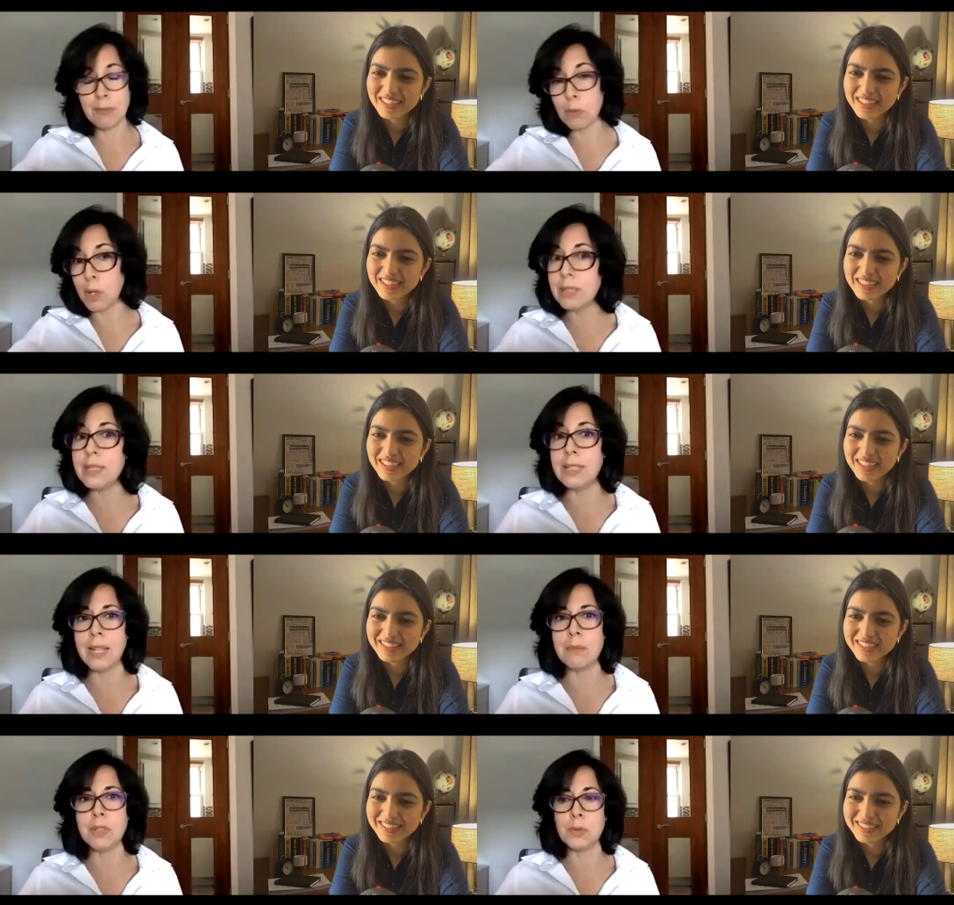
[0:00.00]
Speaker 1: One day it
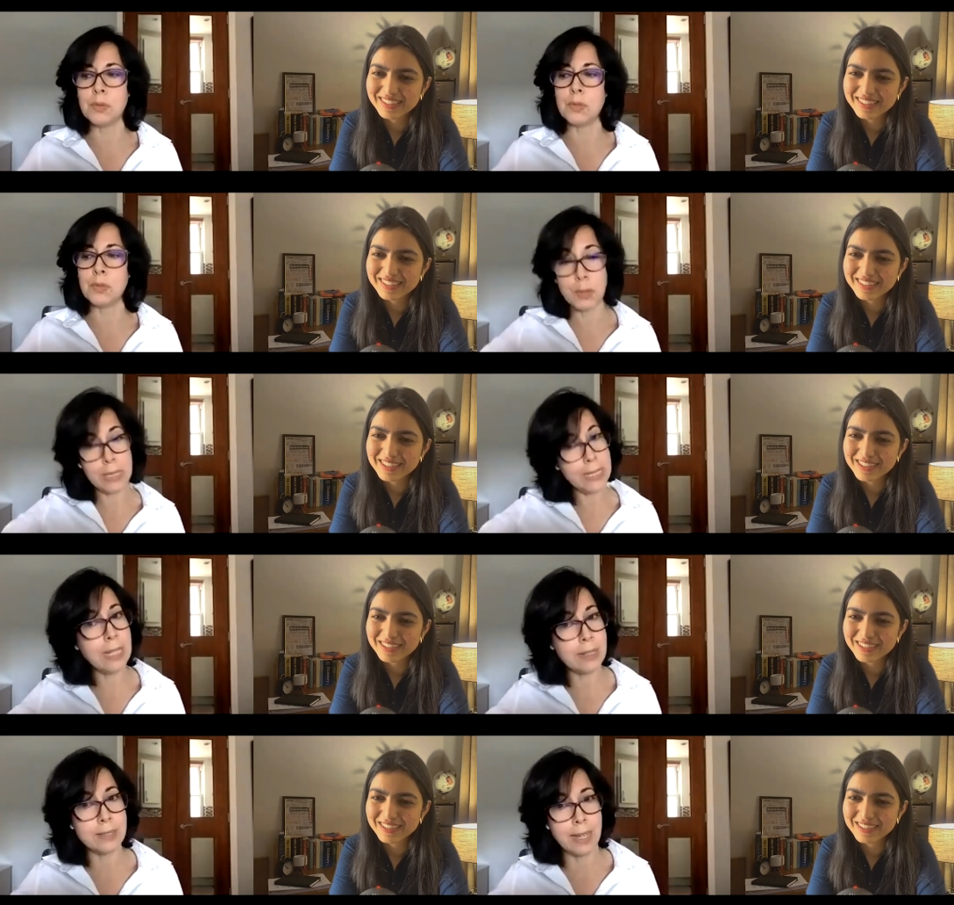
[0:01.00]
can be useful. So he
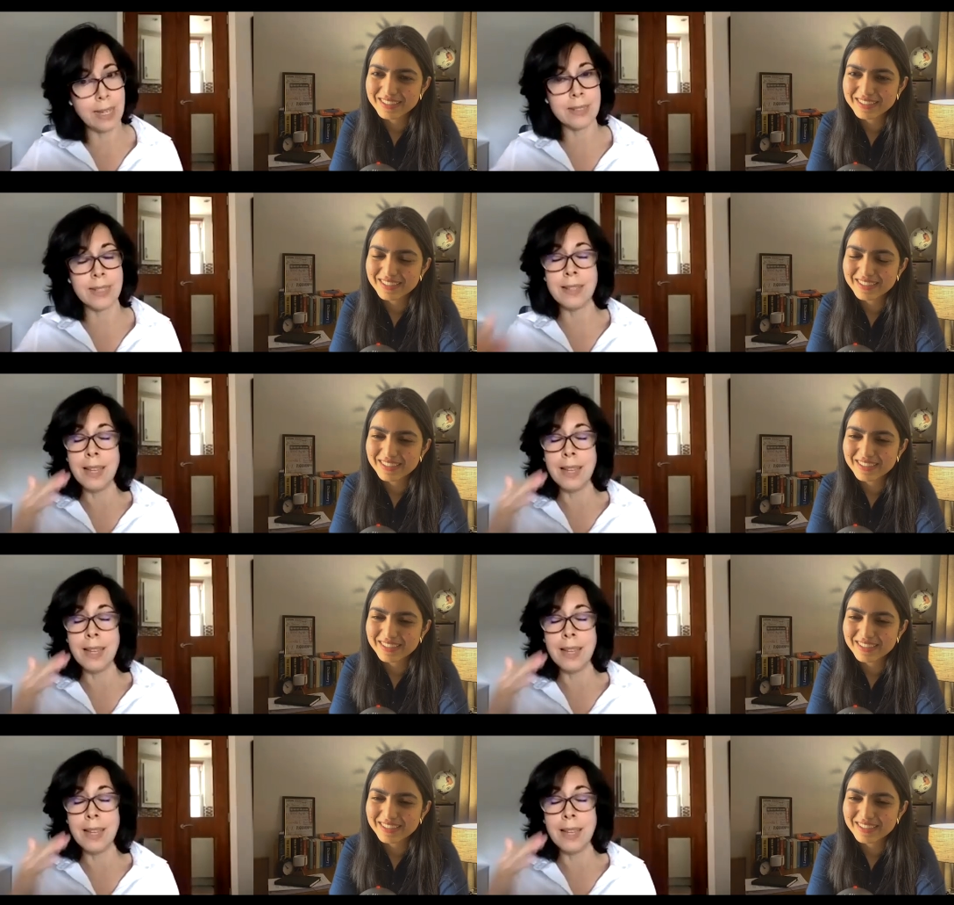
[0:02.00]
does that. And